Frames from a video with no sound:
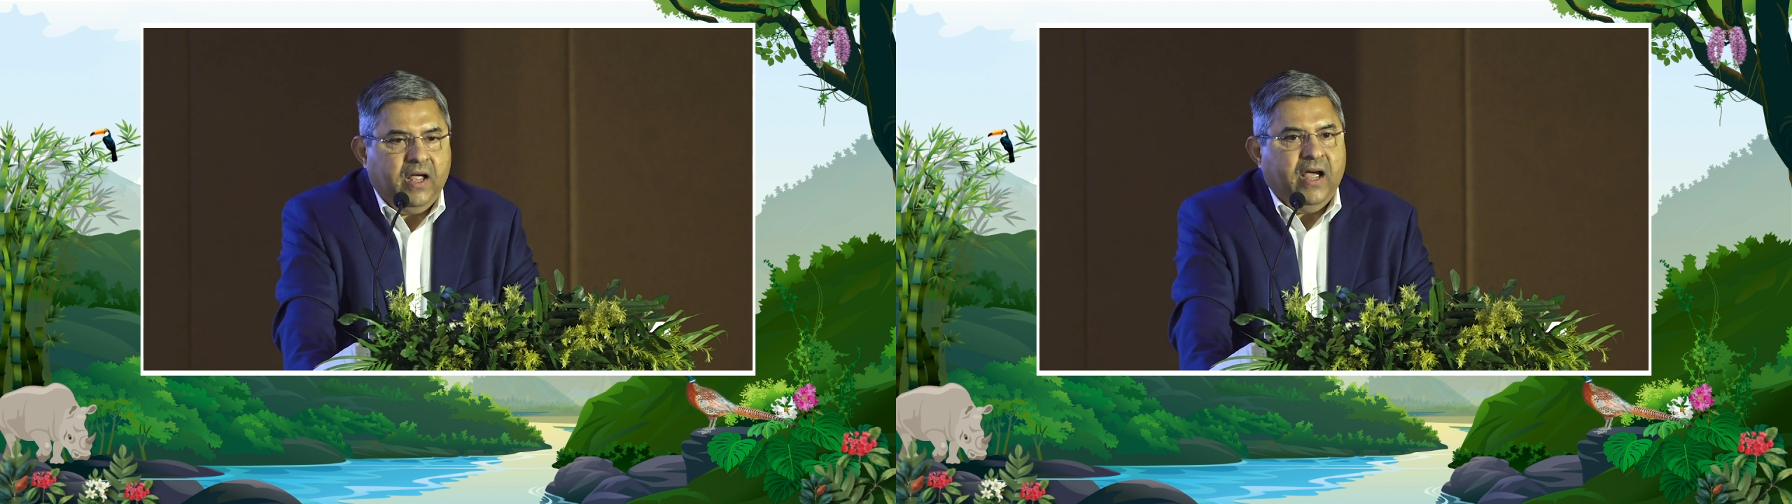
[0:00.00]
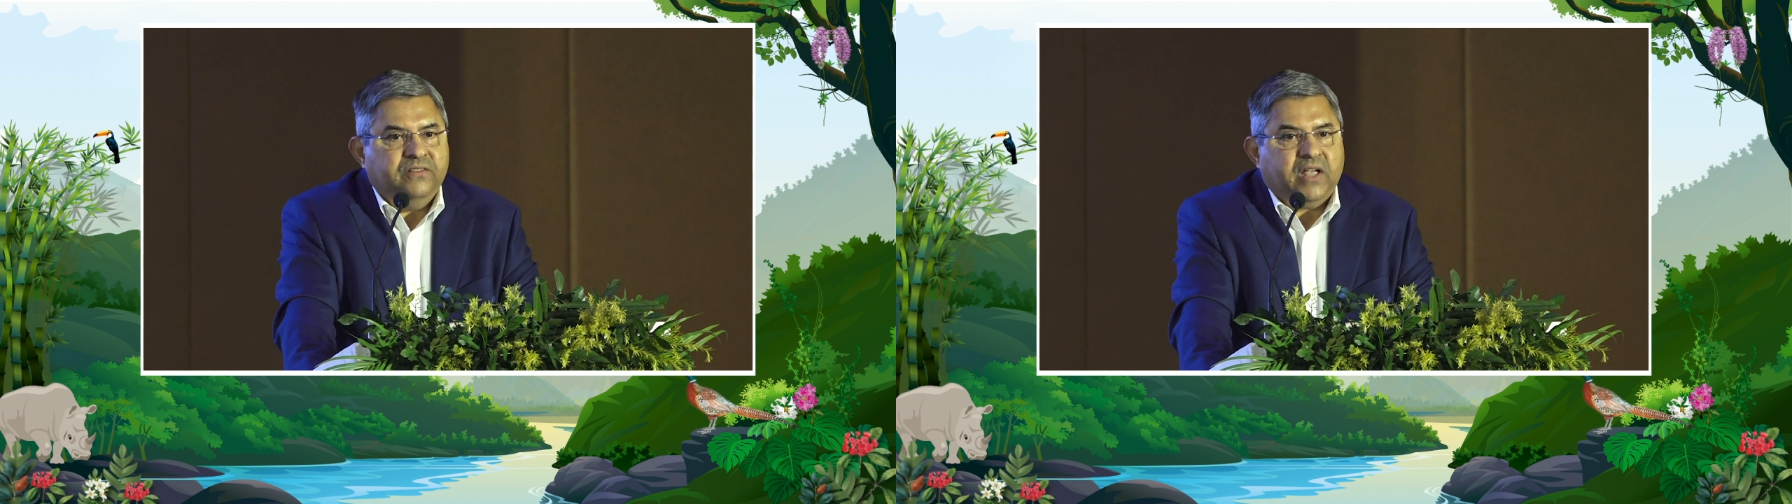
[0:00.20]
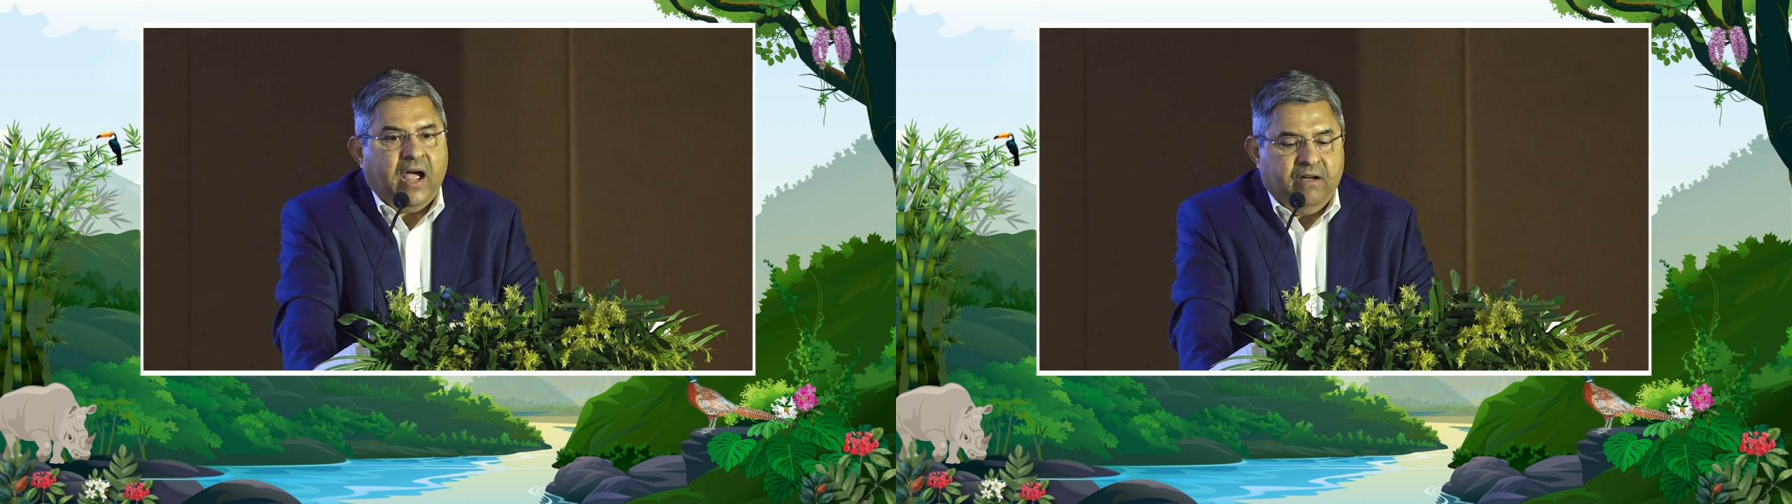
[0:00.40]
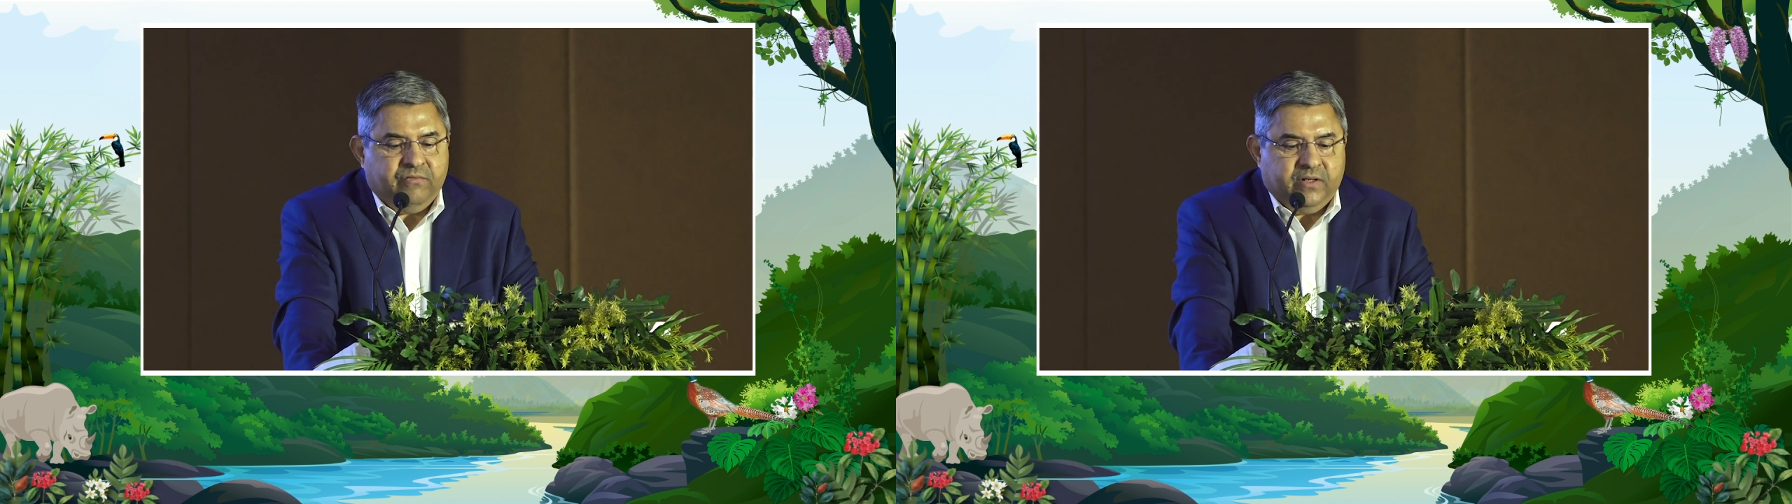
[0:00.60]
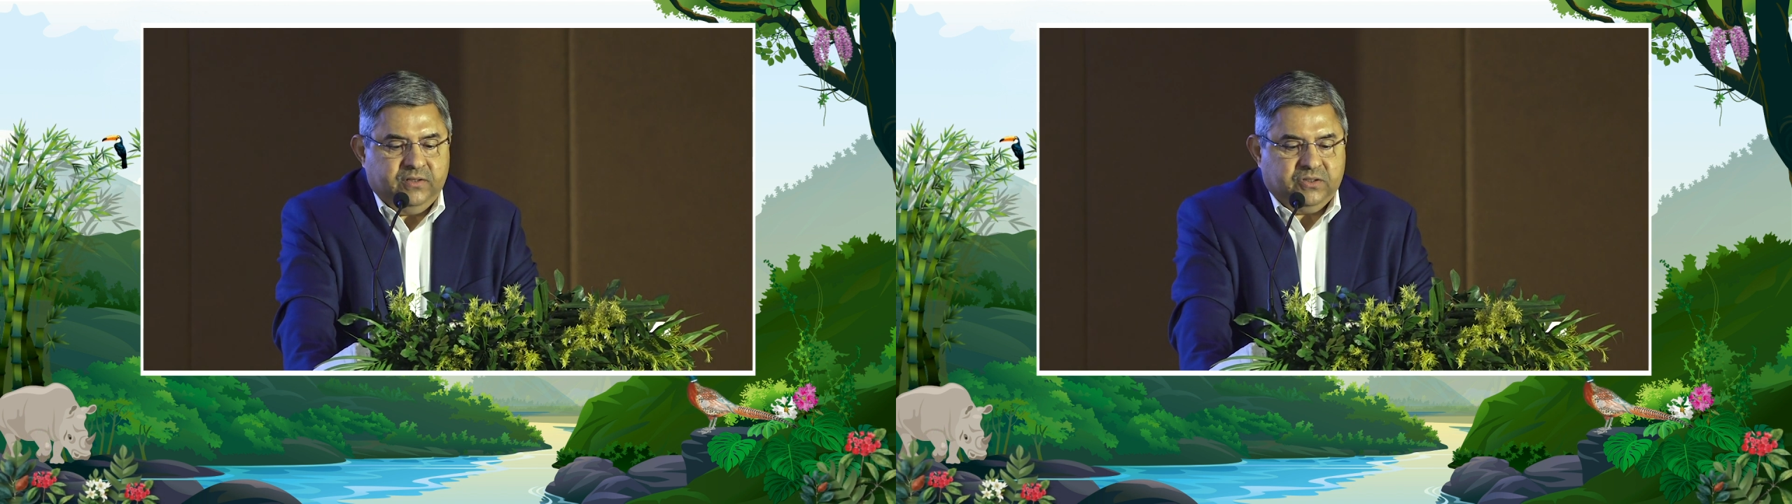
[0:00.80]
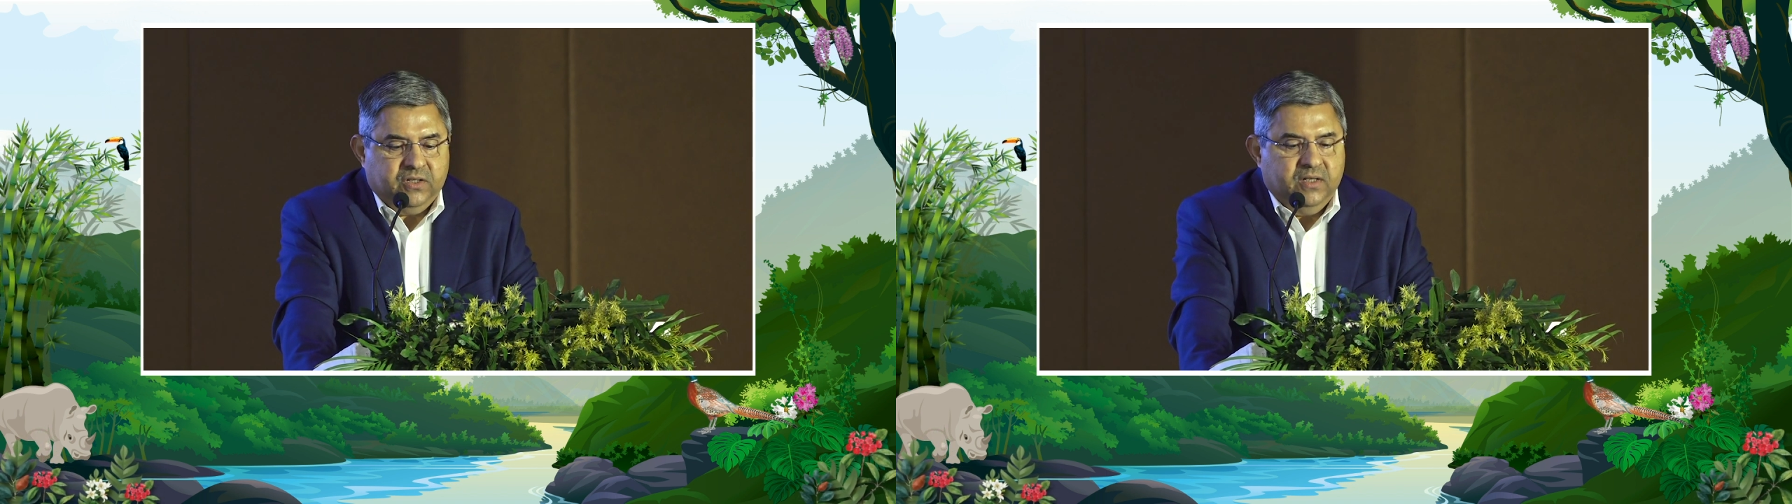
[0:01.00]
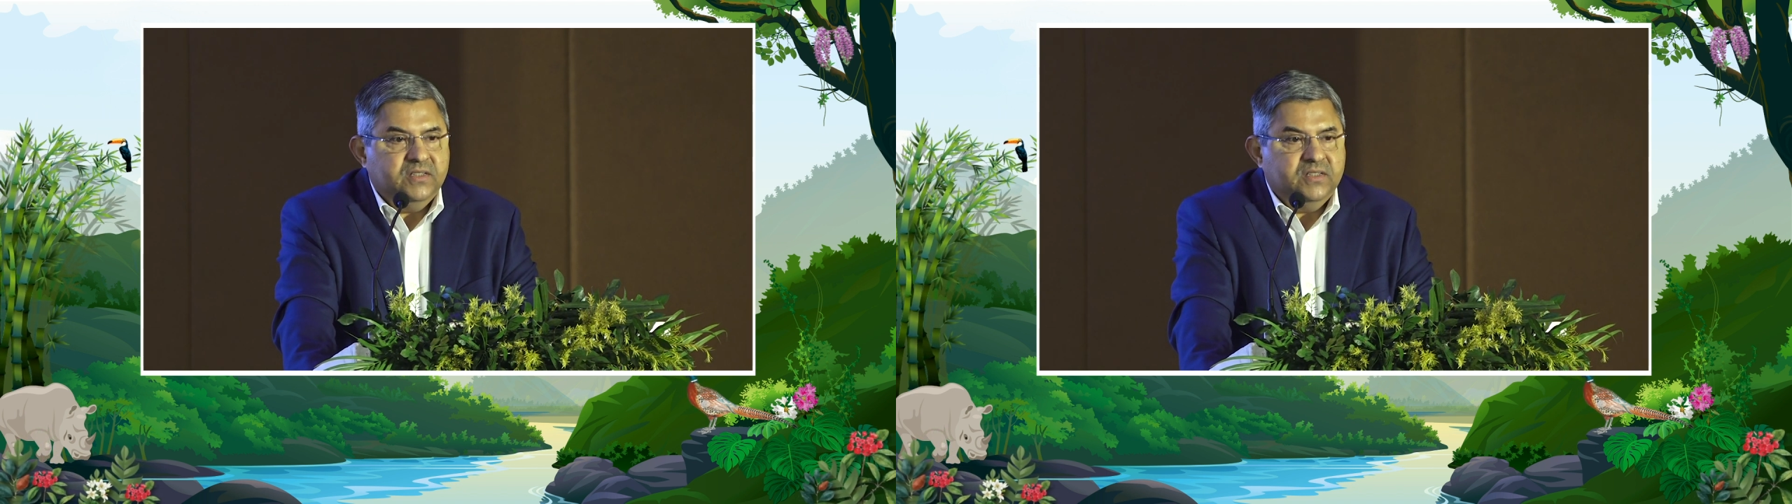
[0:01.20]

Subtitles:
has averaged